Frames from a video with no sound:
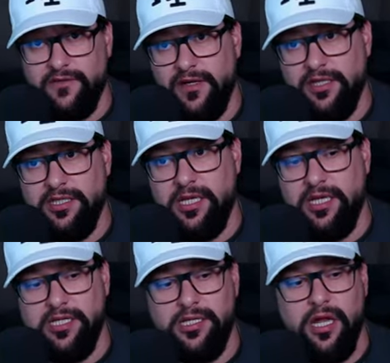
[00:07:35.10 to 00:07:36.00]
things
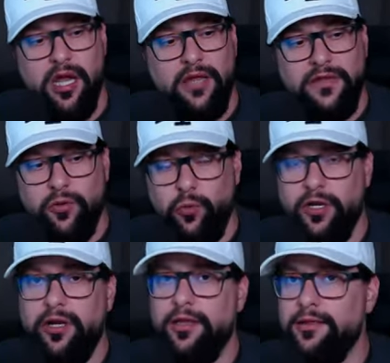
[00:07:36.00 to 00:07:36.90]
is that
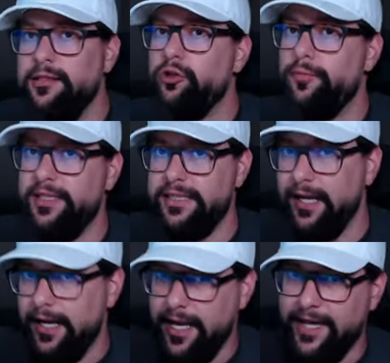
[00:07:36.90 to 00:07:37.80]
we're a little bit
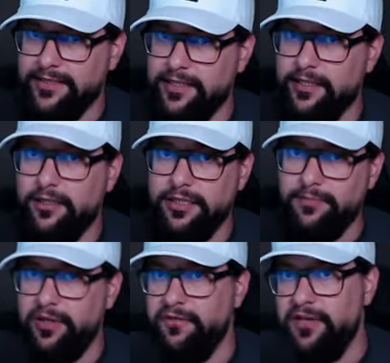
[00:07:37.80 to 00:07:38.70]
neglecting the
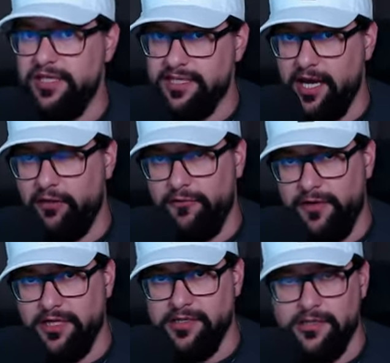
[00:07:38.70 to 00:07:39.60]
pve side of
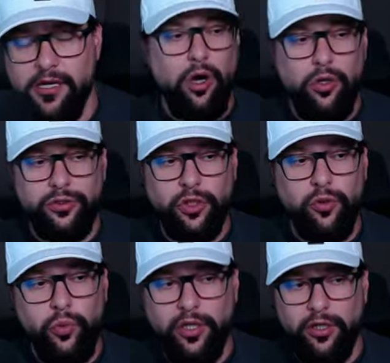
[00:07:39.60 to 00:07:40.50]
things although
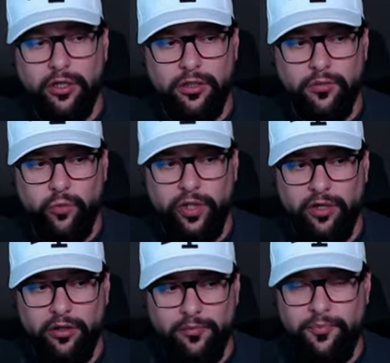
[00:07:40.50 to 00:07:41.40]
we're
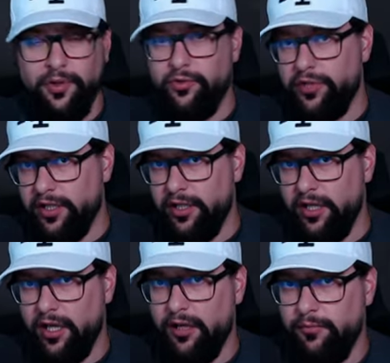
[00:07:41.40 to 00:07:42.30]
we're building
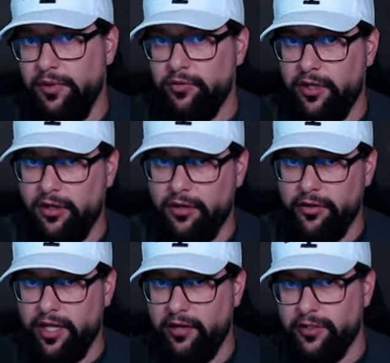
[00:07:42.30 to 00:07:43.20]
and building our
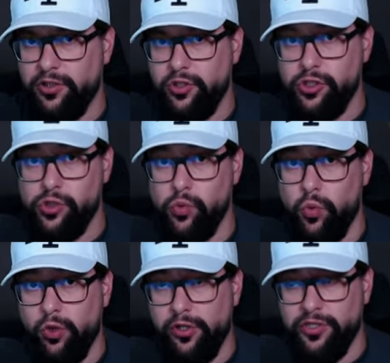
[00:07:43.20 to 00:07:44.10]
characters
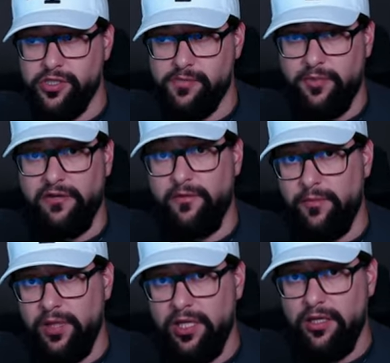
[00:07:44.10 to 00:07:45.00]
towards
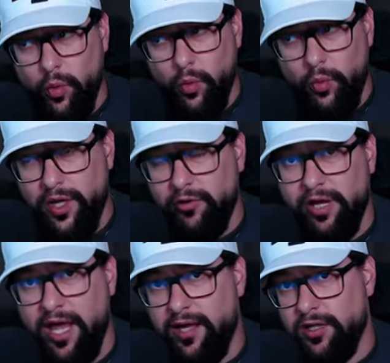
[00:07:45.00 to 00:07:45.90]
pvp we're
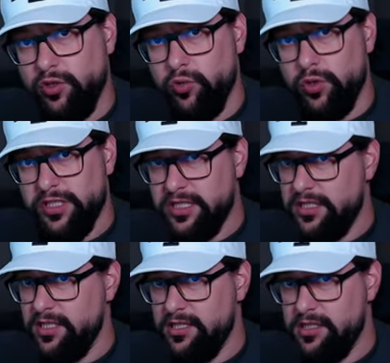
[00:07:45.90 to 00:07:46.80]
getting towards
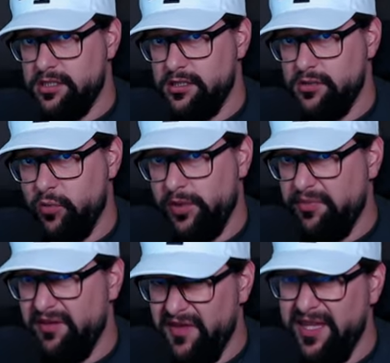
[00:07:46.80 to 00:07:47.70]
this with
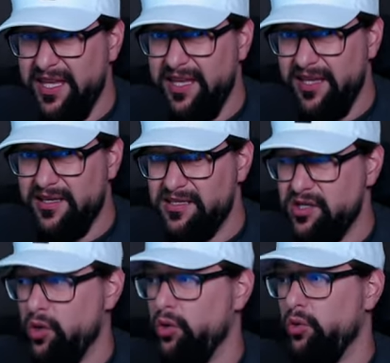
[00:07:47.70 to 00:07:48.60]
pve
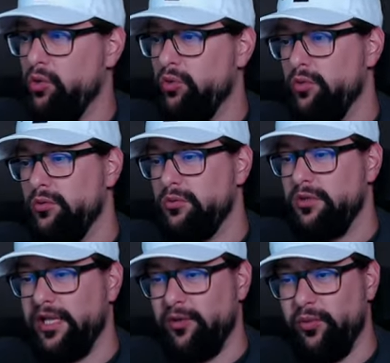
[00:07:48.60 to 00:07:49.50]
so
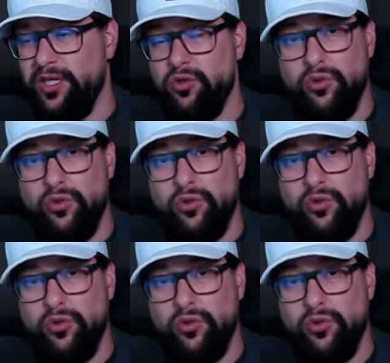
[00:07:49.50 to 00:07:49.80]
like we do